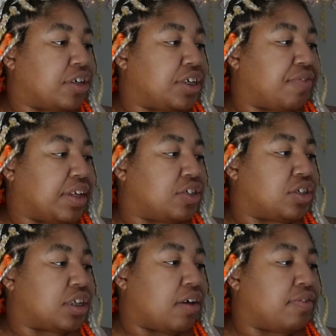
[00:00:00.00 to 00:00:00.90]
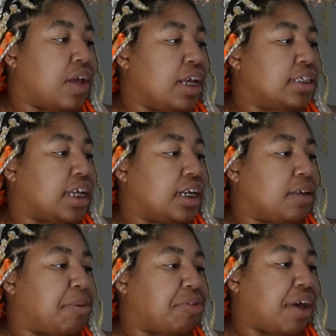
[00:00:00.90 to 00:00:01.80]
she finds herself
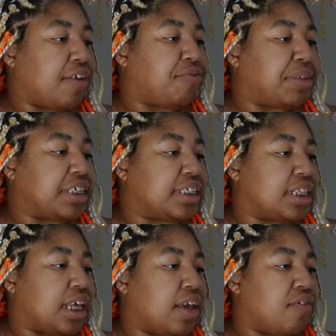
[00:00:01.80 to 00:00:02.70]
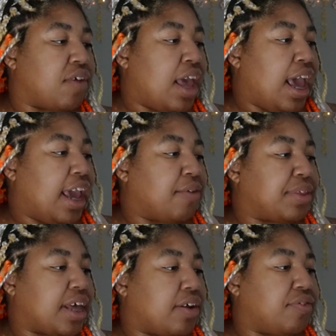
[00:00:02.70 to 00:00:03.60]
suddenly both out of place to live and
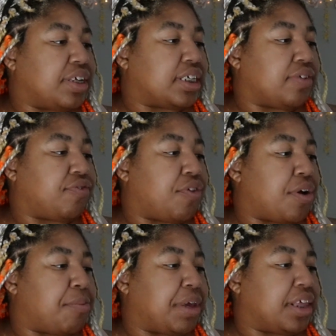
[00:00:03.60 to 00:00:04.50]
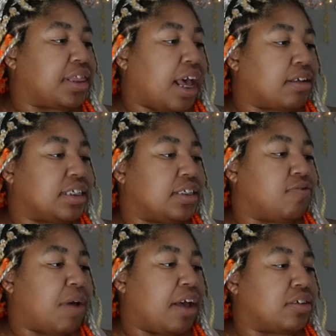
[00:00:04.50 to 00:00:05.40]
without a reason for being thousands
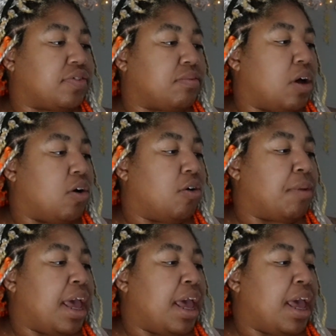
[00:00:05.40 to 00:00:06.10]
of miles from home.